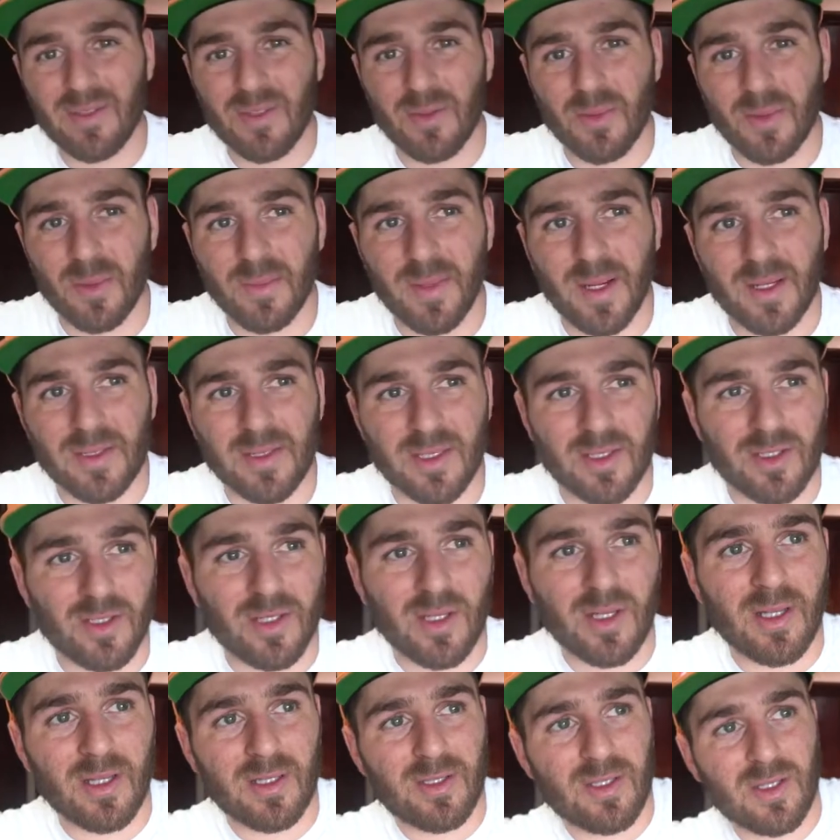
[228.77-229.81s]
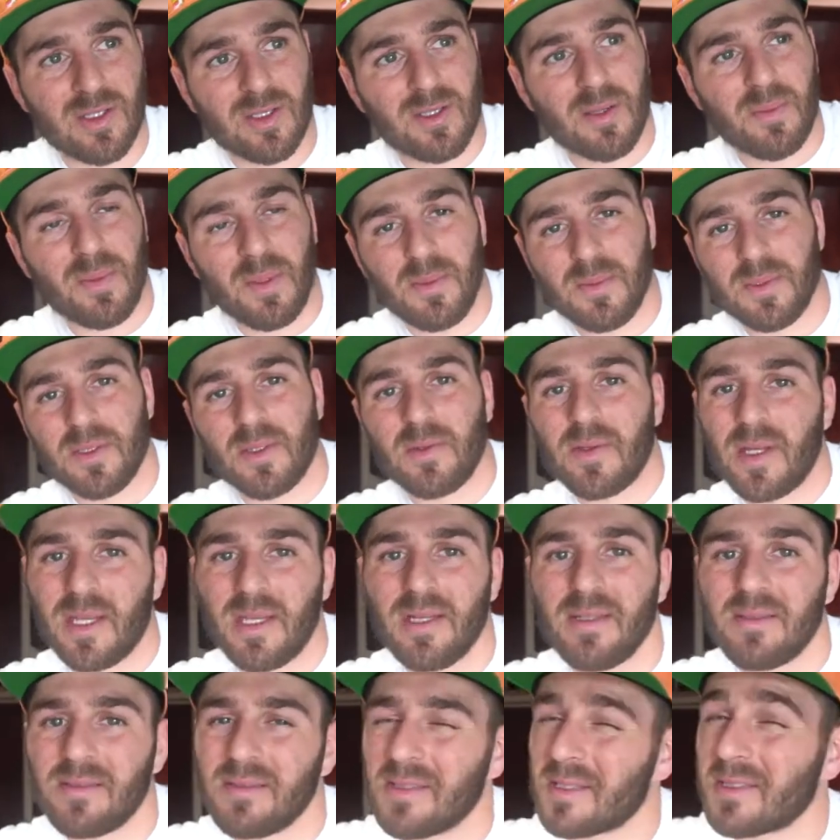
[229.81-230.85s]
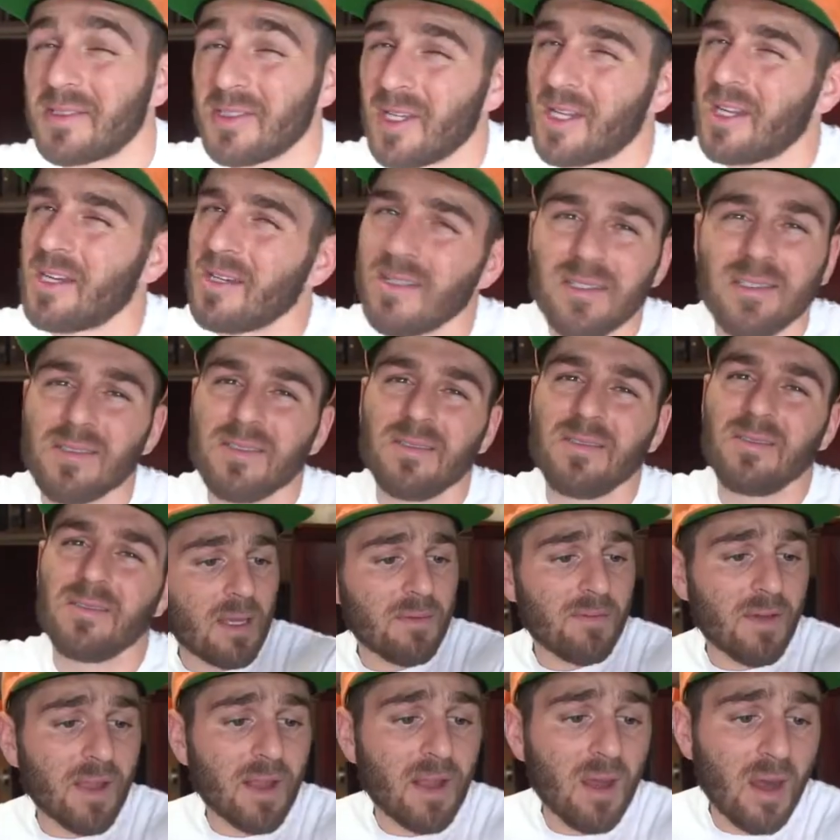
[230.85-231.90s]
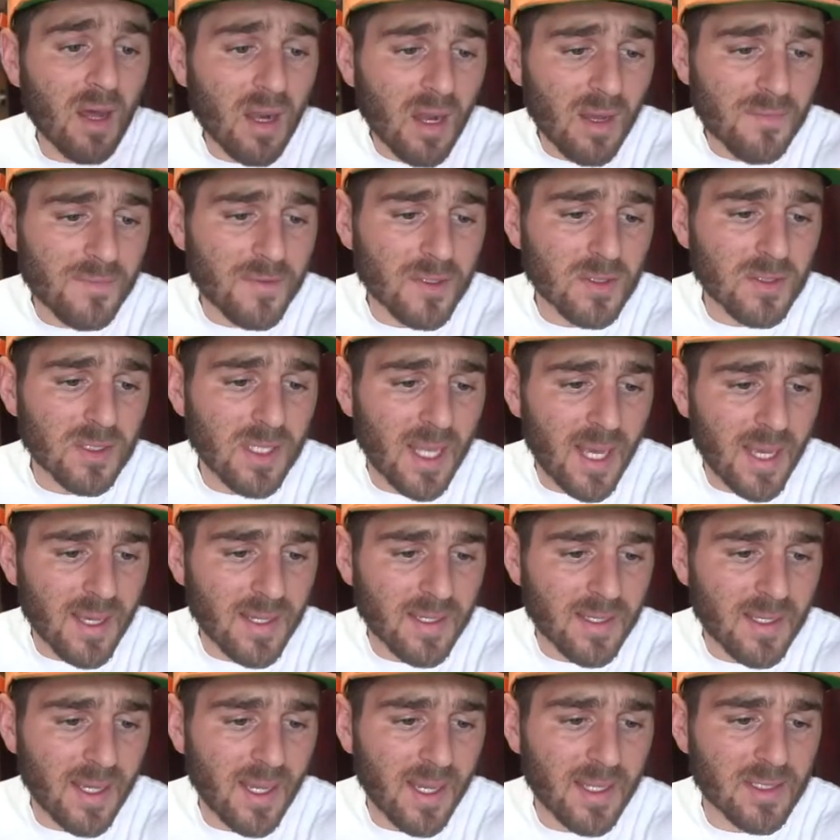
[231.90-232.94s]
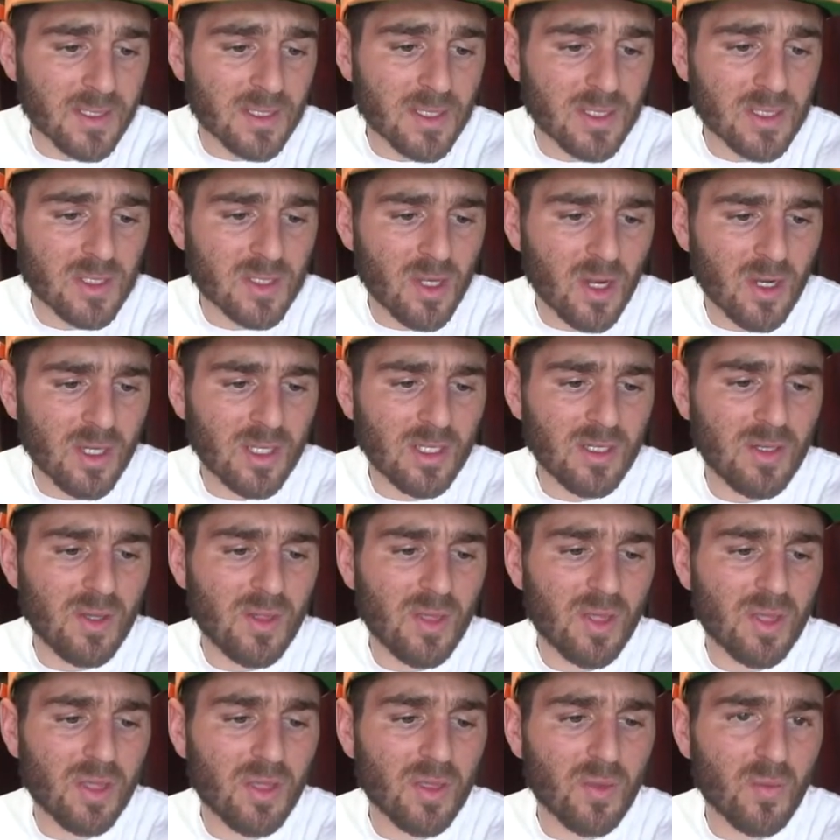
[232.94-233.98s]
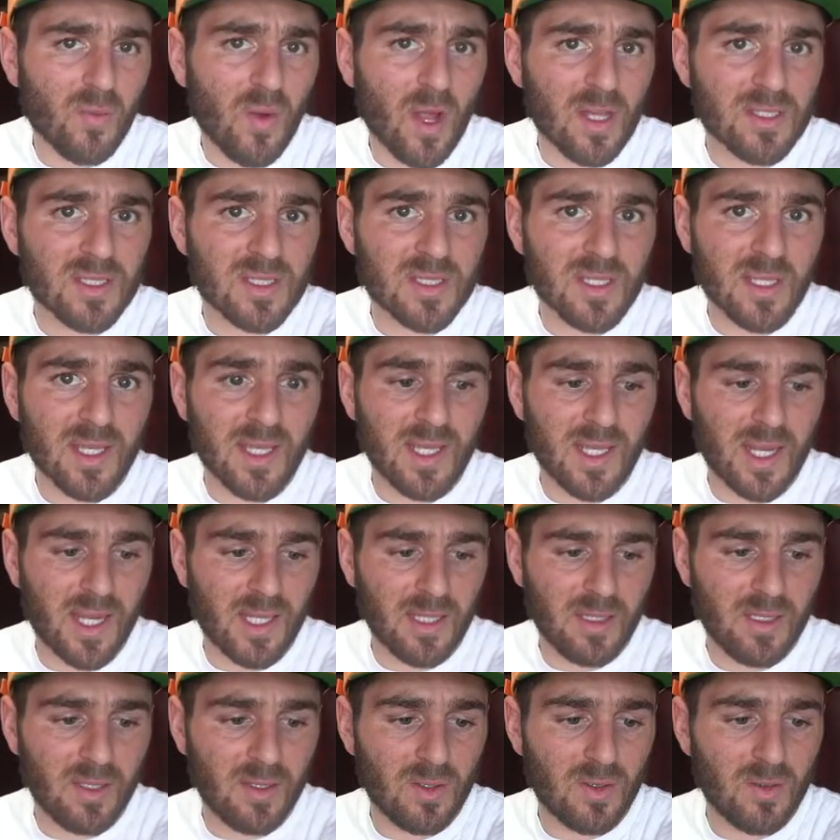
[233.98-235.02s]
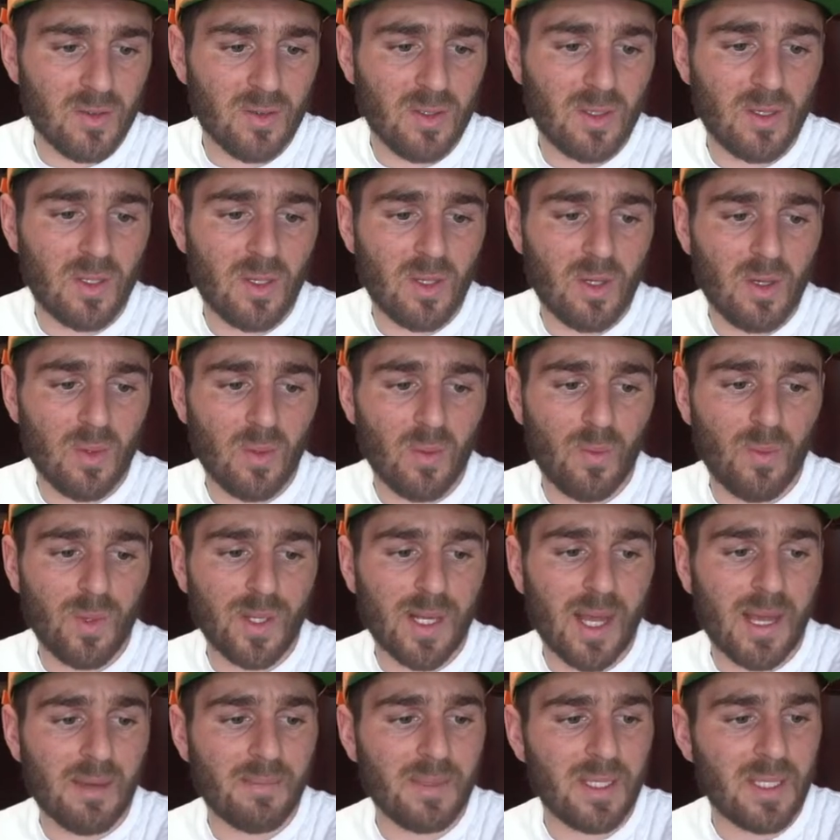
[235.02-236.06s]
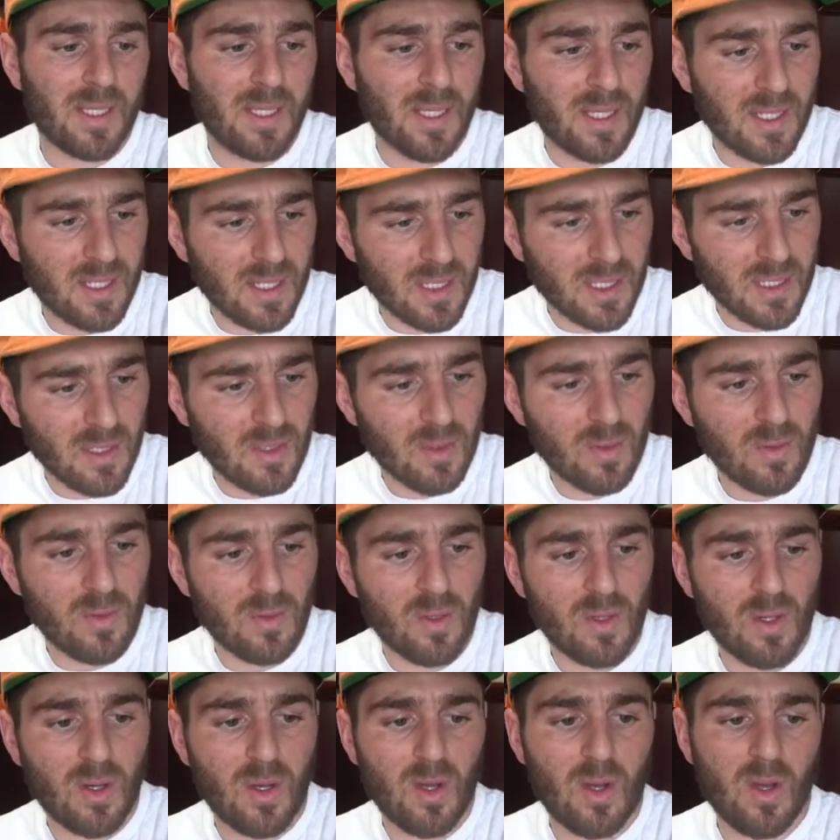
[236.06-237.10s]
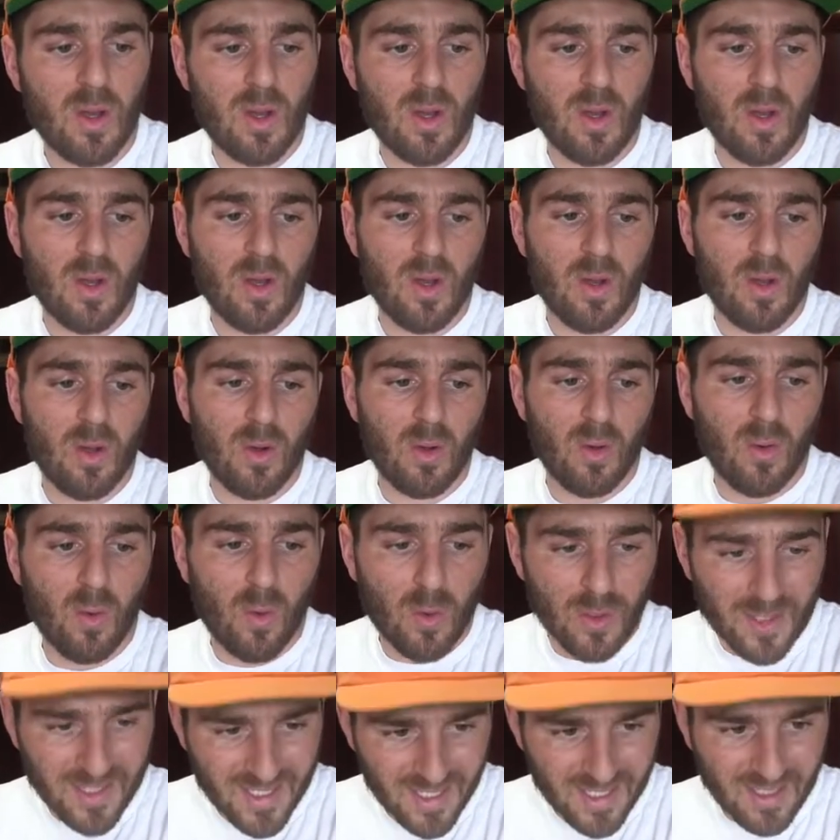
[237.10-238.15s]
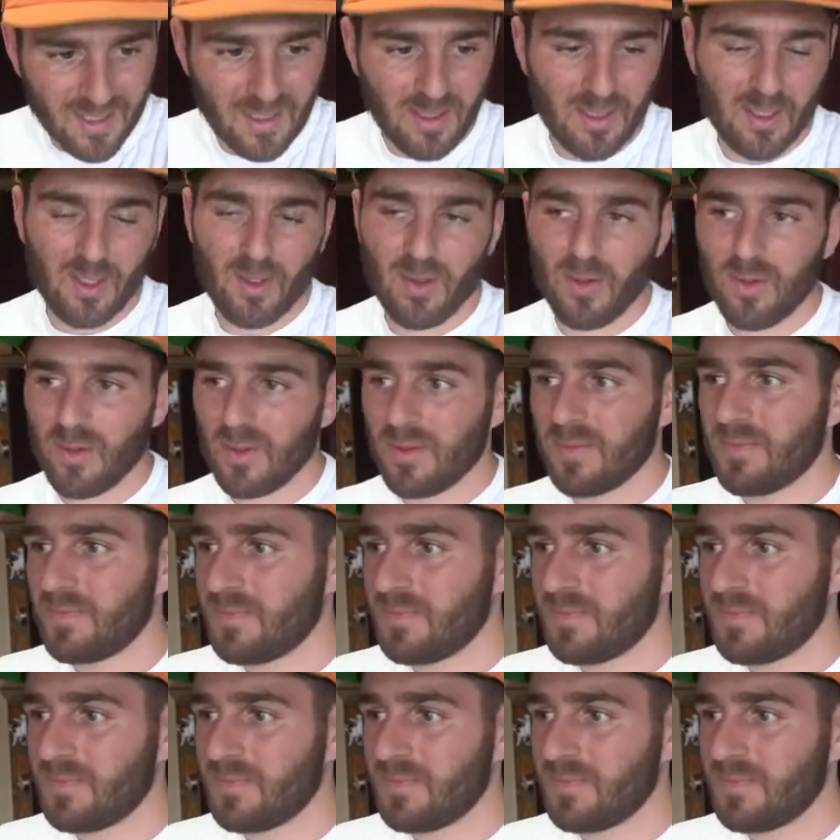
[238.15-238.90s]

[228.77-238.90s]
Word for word: super embarrassing. It's just some people don't get it, like Jenna. If I cut off your leg and started thrusting it at you, would I be hitting you or kicking you?